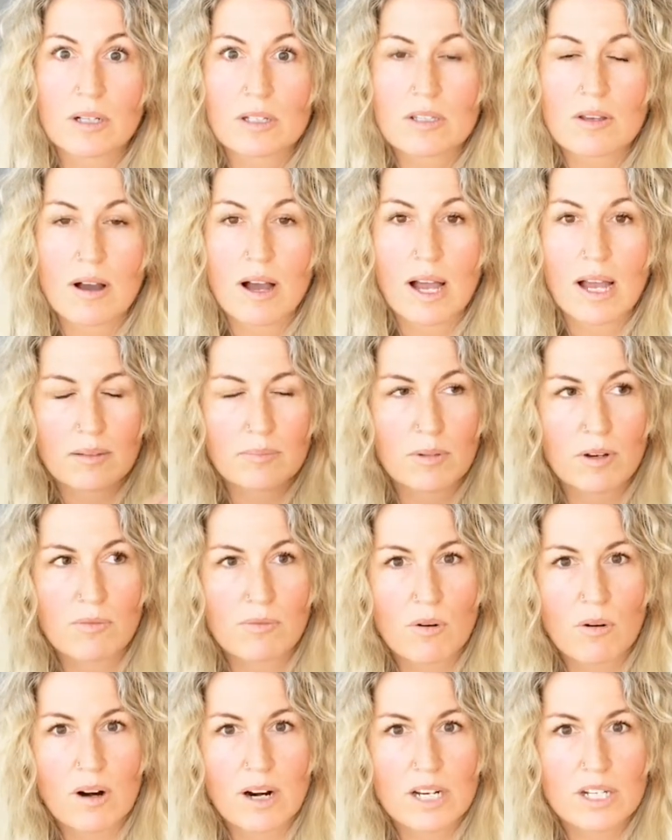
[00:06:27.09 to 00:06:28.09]
So
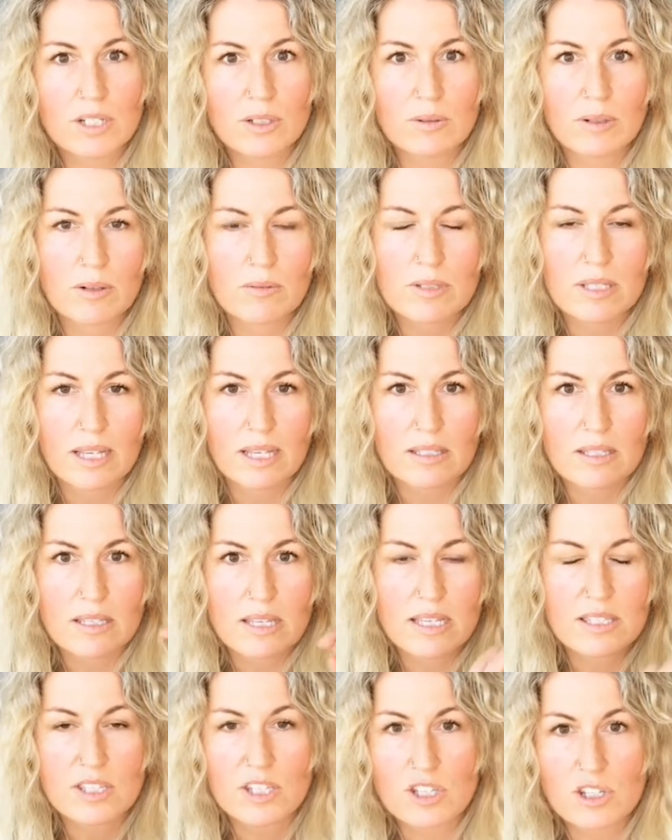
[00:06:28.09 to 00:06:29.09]
before I knew it, it was like
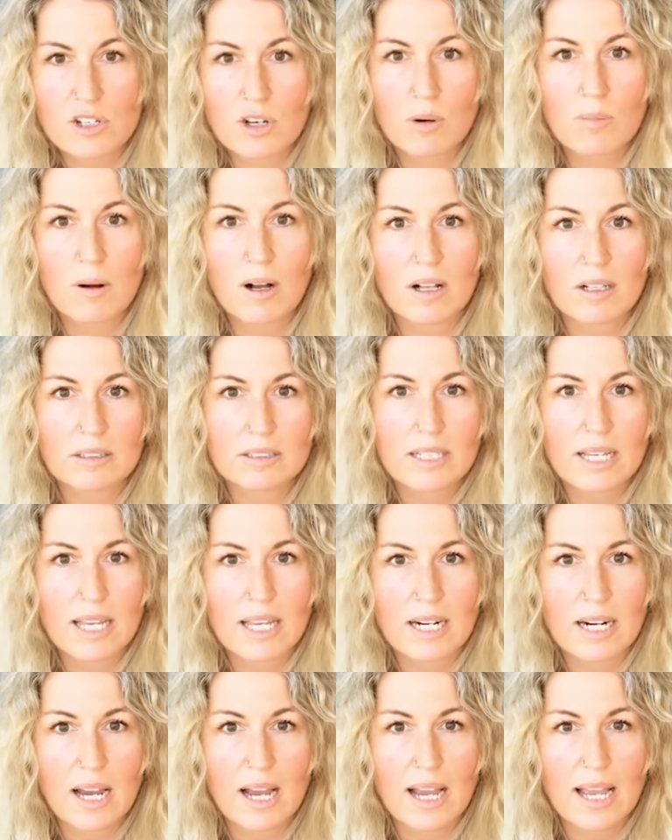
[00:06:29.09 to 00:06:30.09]
it snowballed,
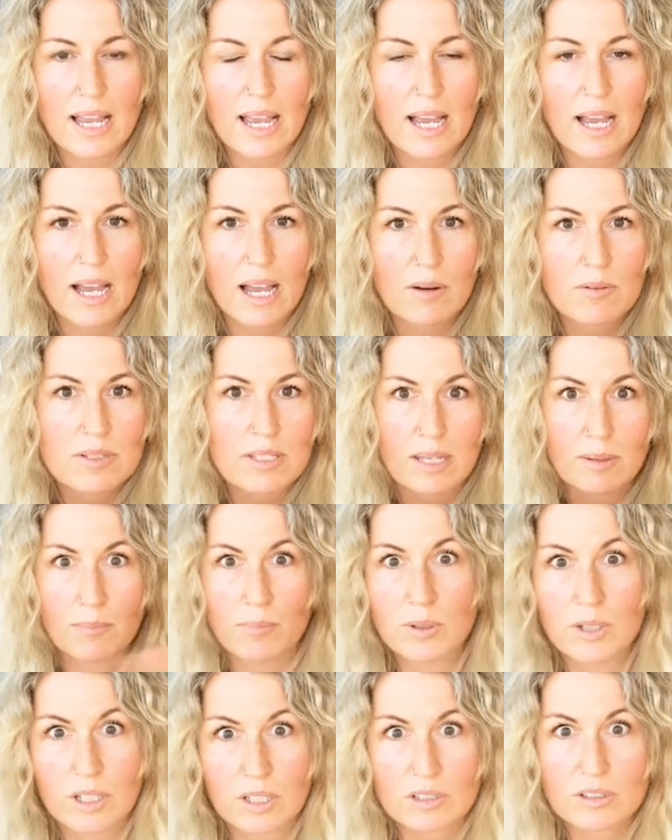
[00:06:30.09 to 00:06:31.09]
and I was like
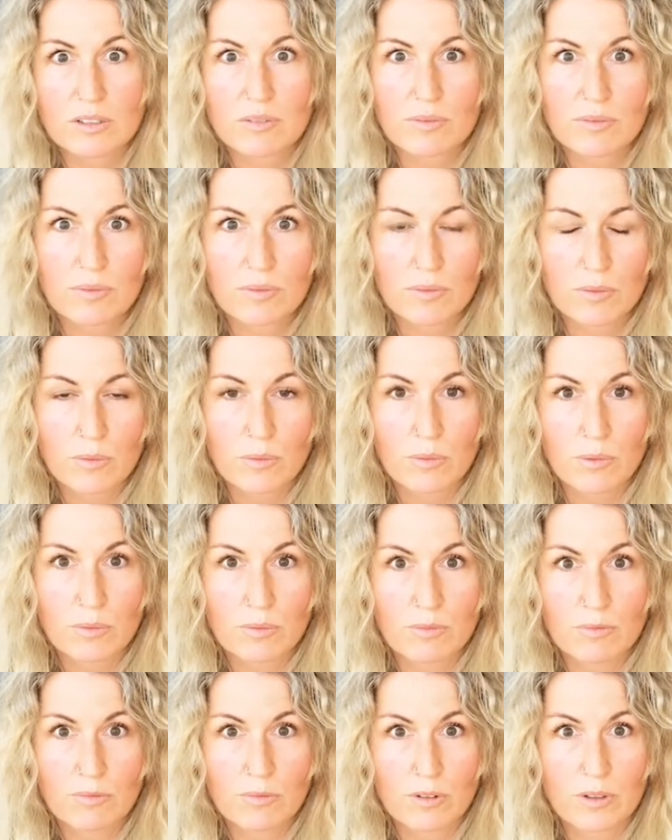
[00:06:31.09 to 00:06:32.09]
booked
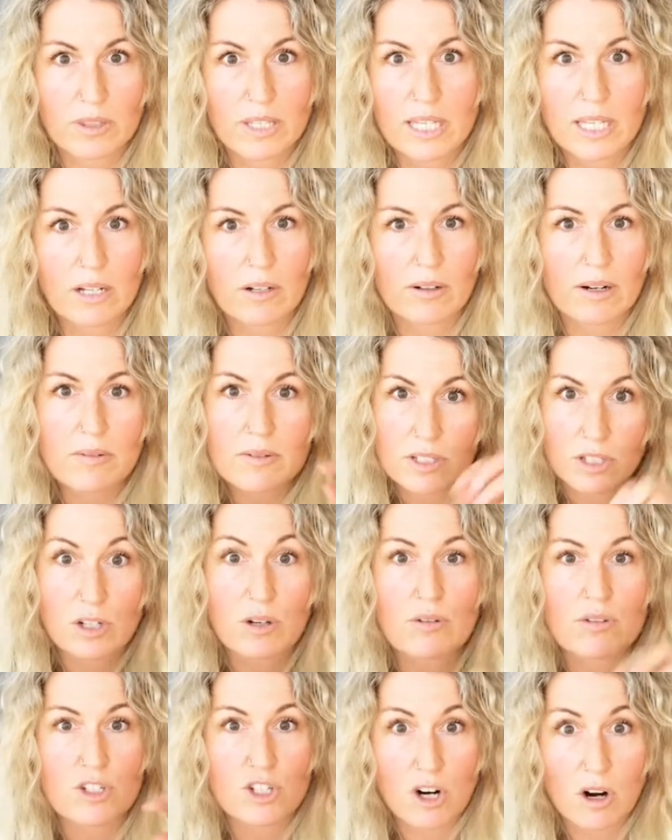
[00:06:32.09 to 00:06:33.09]
for the year. And
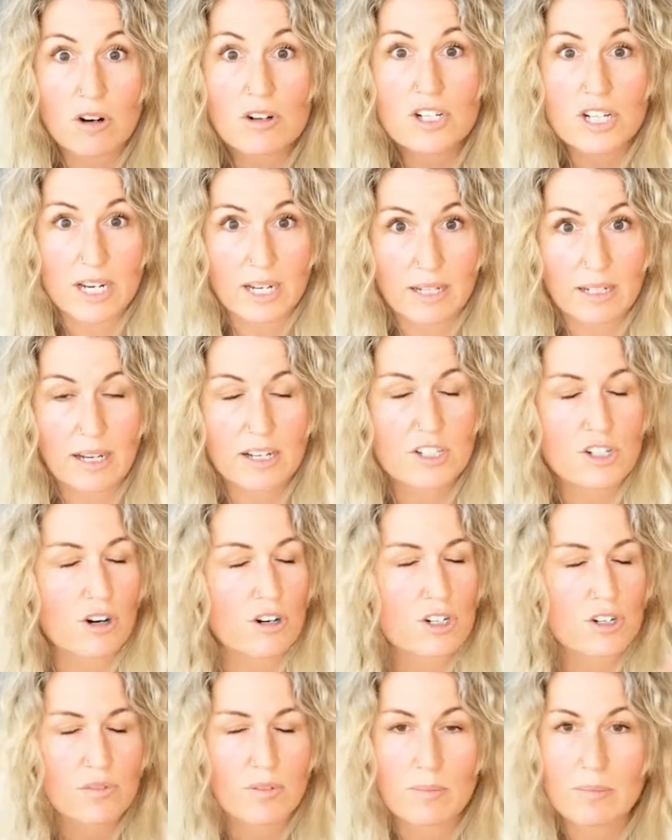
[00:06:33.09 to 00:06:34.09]
I
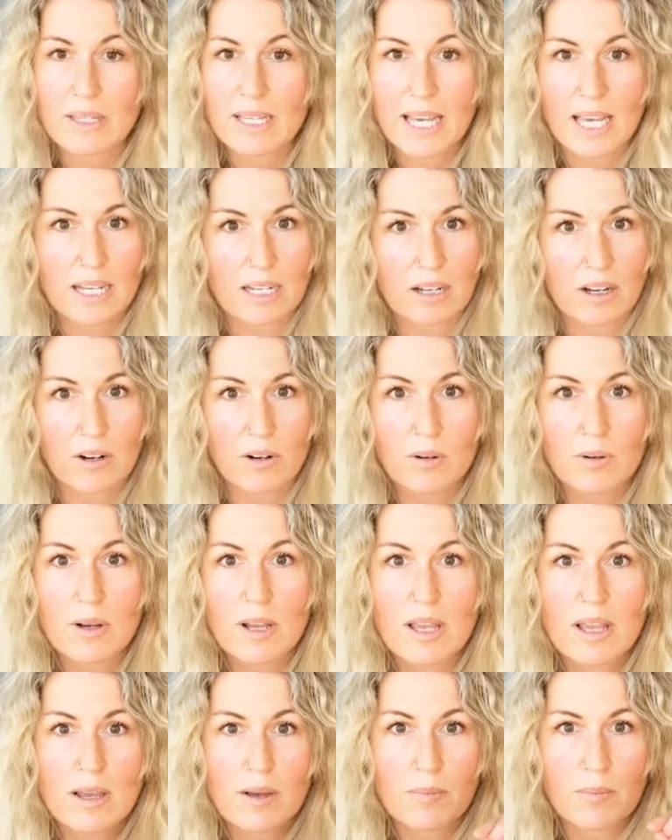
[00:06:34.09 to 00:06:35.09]
charged from the get-go,
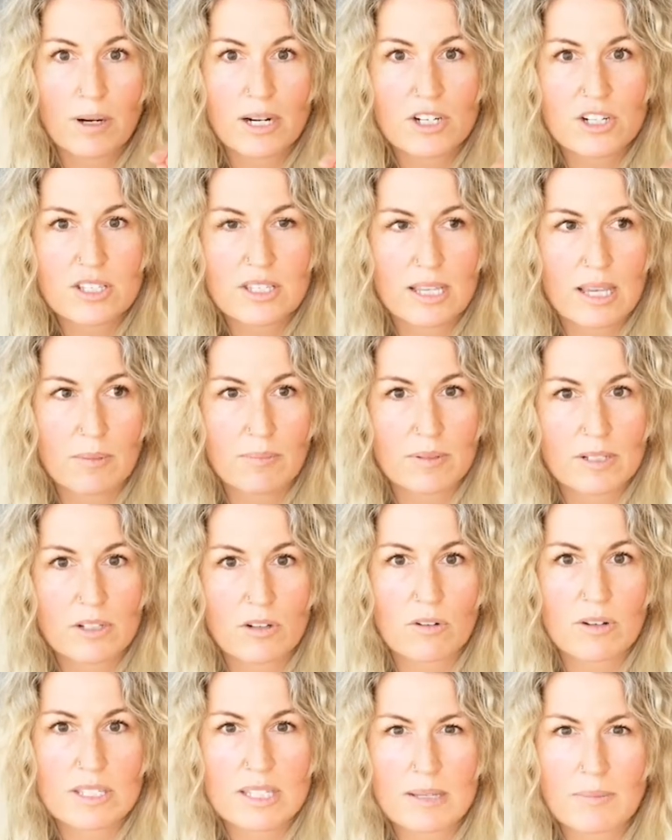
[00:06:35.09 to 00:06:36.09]
but I just kept
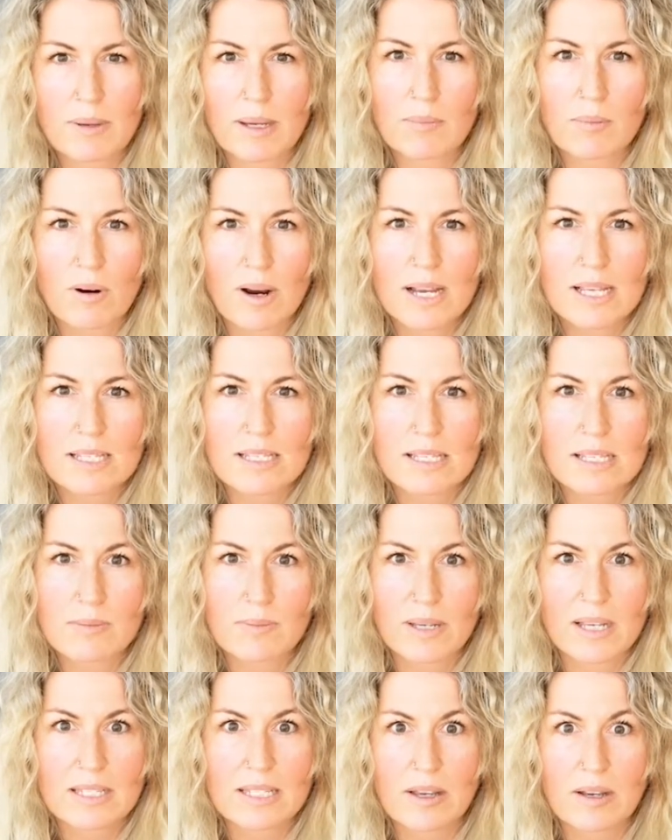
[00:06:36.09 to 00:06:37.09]
increasing my prices
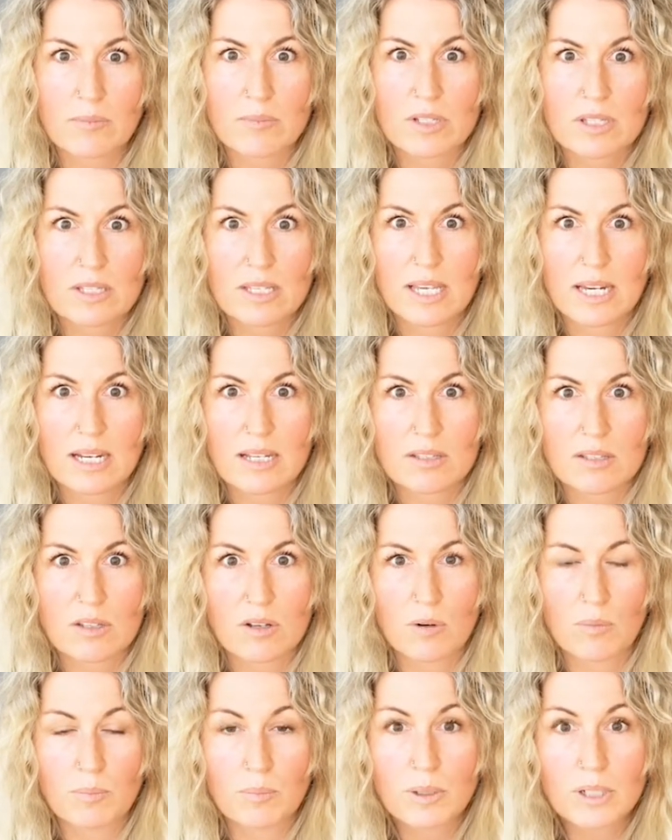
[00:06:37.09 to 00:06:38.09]
because I was getting
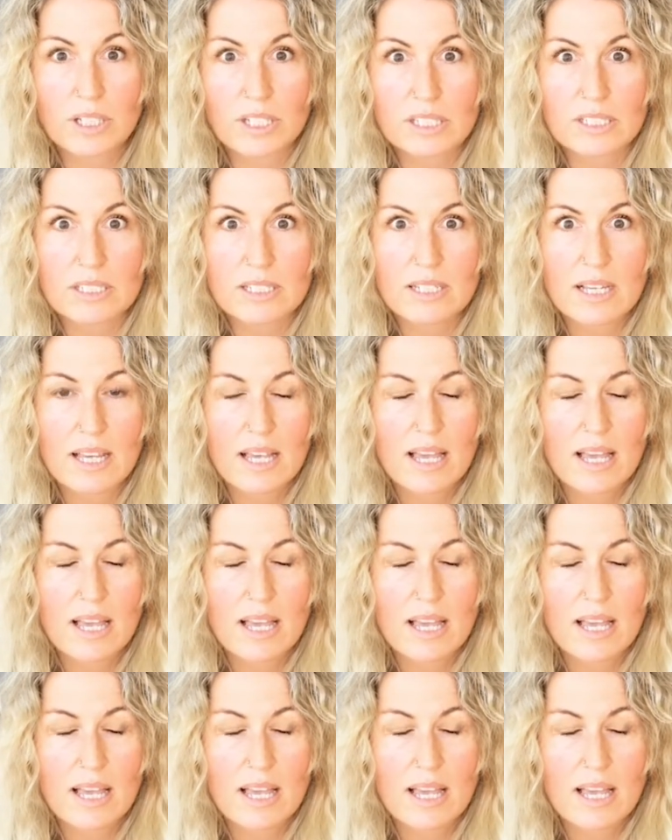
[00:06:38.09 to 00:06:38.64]
so booked.